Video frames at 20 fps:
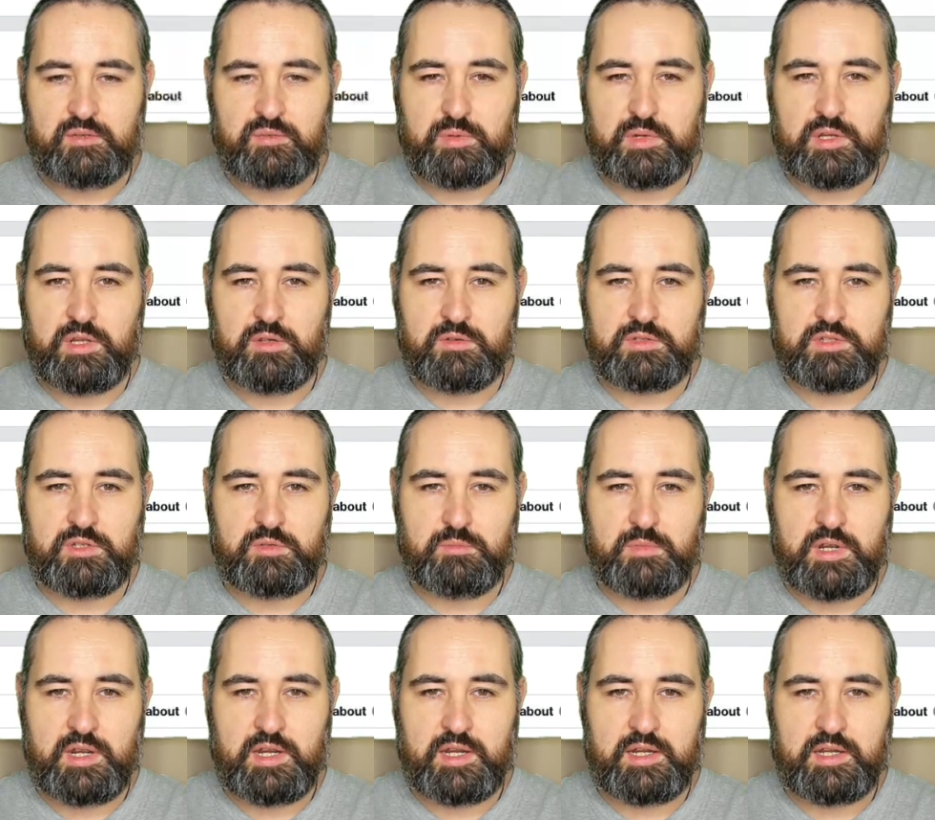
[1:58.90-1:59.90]
if we go to
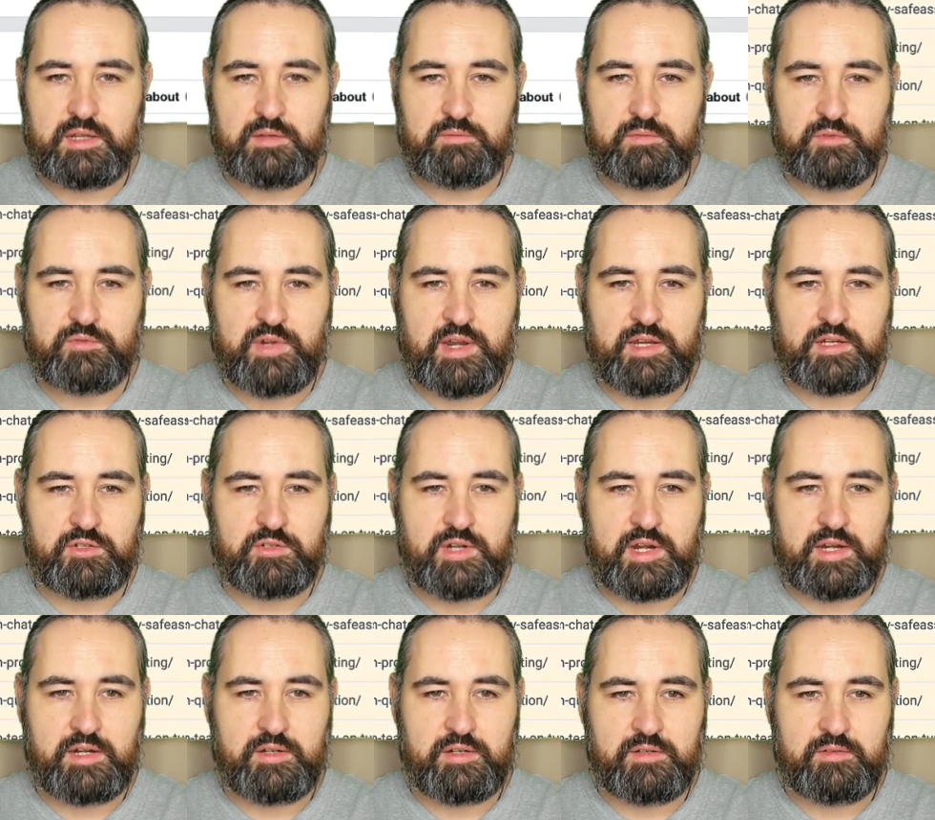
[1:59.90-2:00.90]
my rank
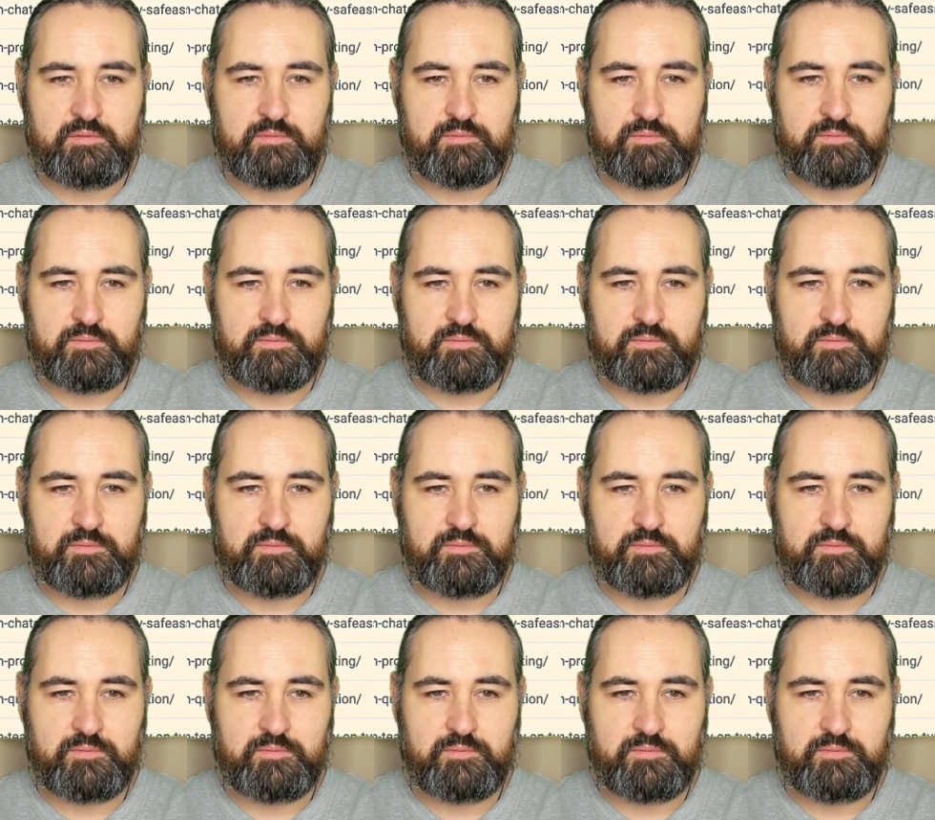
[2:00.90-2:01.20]
tracker